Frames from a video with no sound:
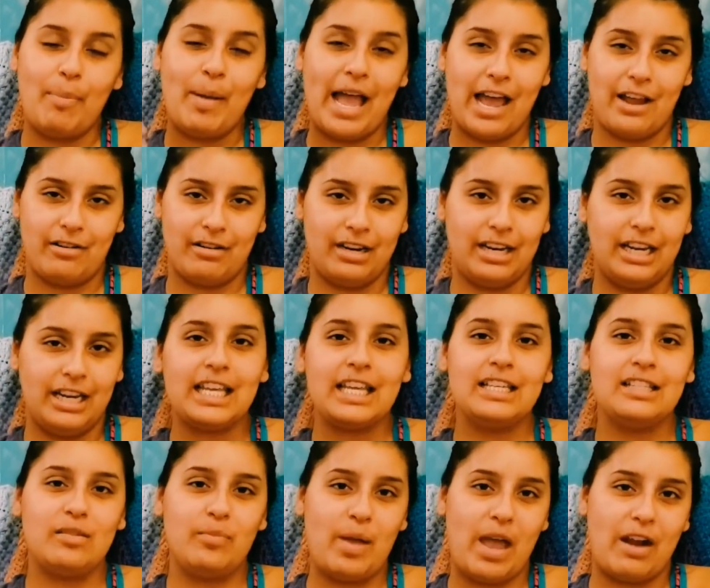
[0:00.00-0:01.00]
pattern, an
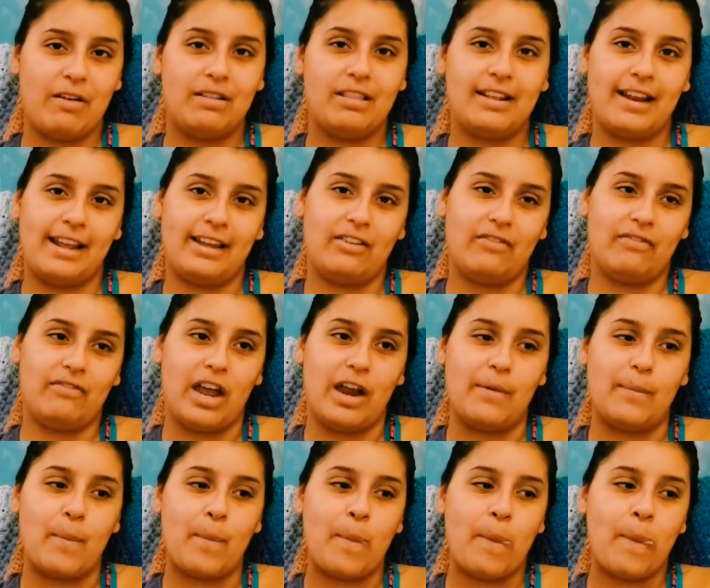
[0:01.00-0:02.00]
easy pattern that I can
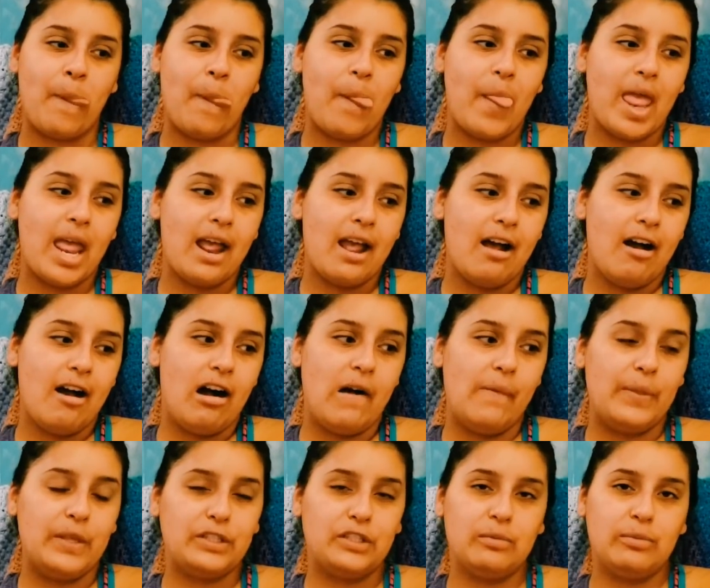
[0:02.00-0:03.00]
find
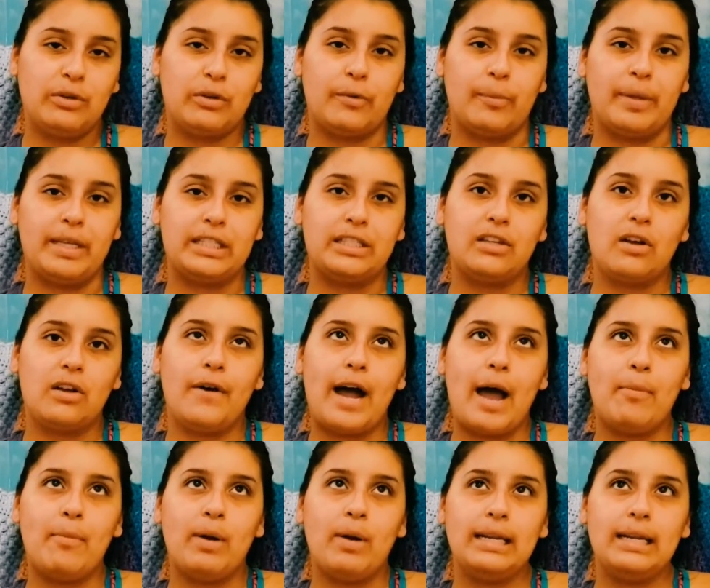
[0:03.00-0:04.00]
on the amigurumi. So
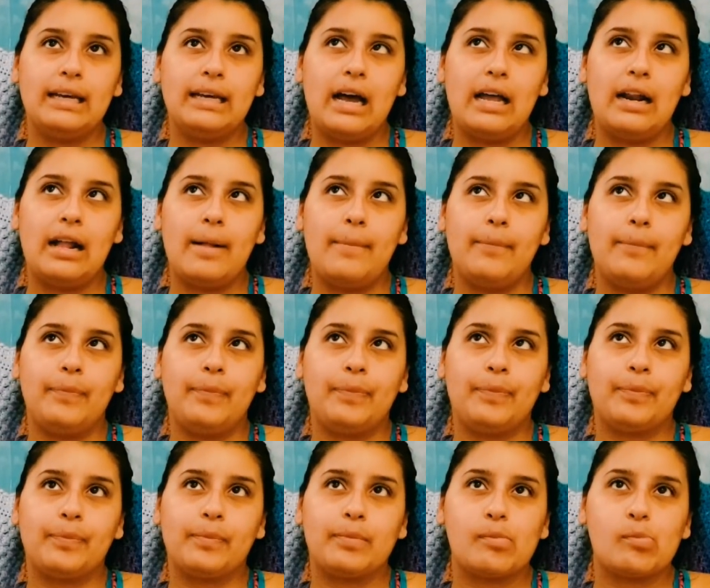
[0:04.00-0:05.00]
I'm already caught up
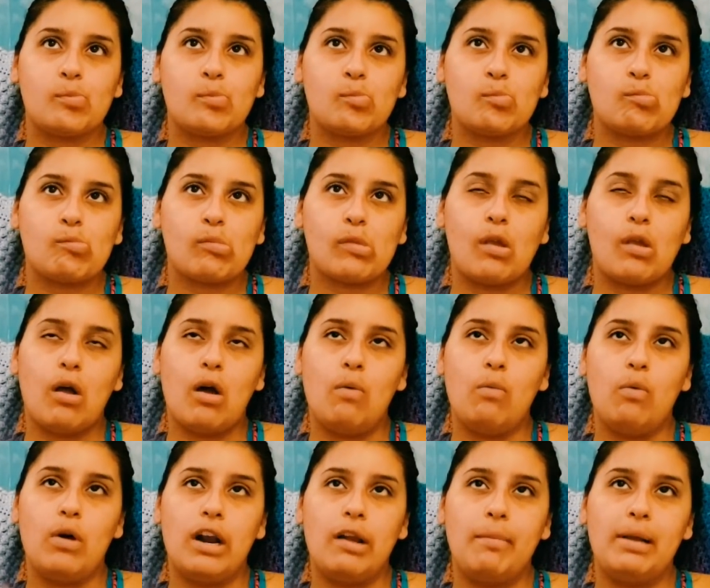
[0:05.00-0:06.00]

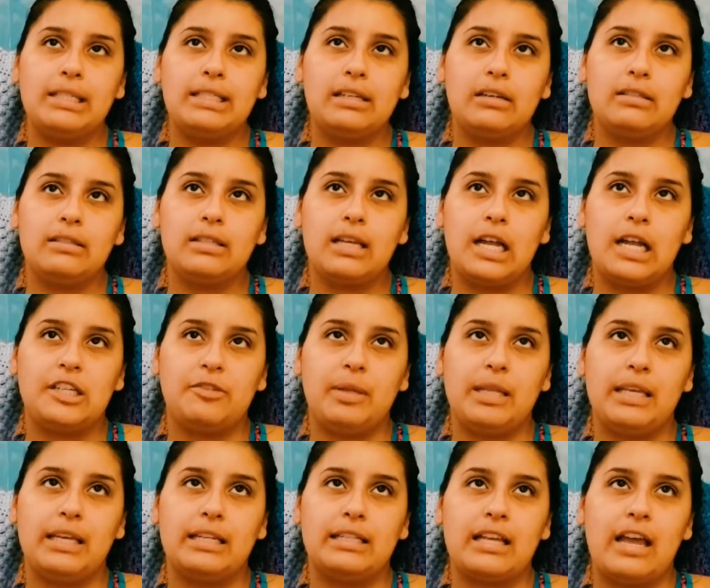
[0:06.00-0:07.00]
on one of my Sarah Satch
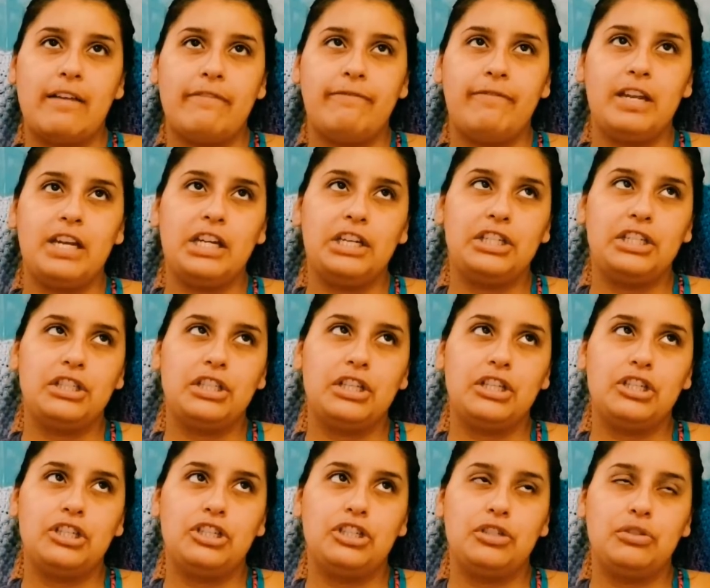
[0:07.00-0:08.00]
blankets. I finished
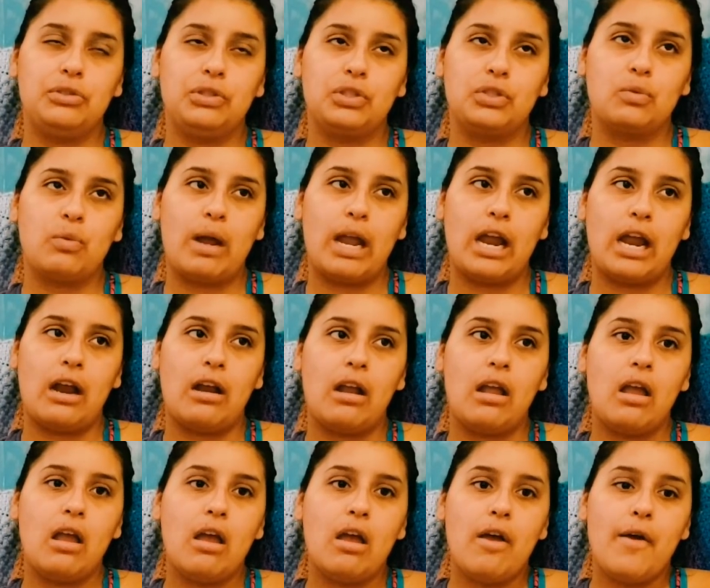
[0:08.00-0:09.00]
the June square
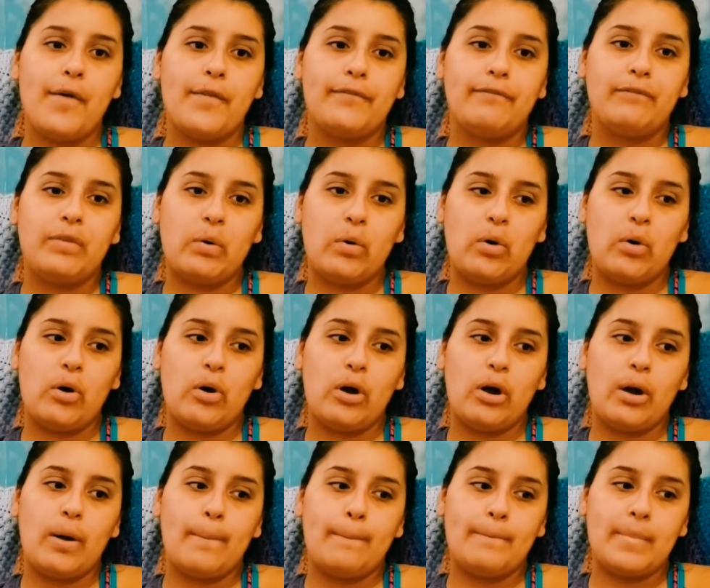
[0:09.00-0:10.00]

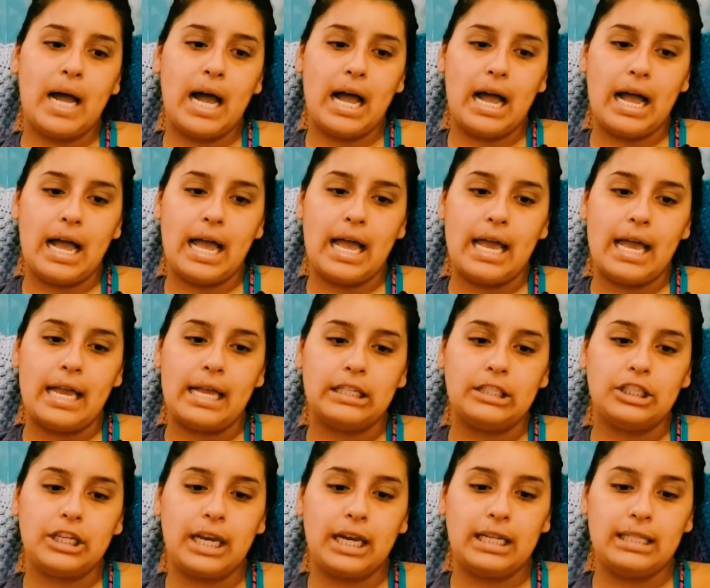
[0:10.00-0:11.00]
for
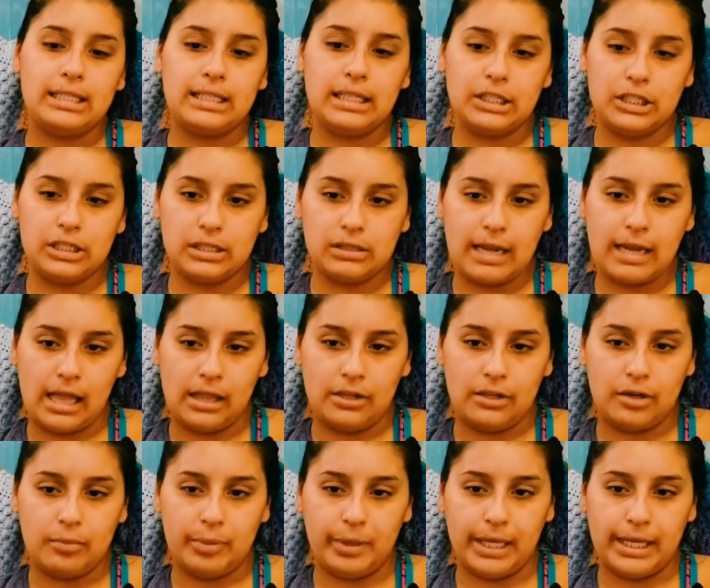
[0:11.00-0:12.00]
my Jade and Stitches
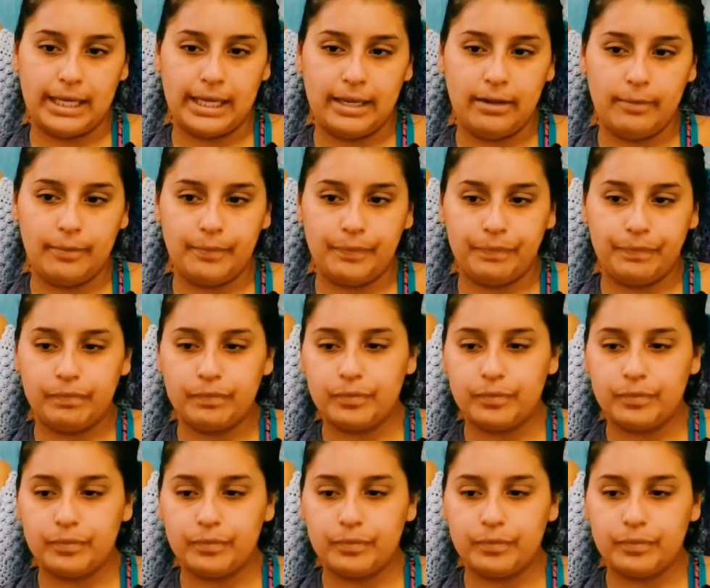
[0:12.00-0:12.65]
calendar blanket.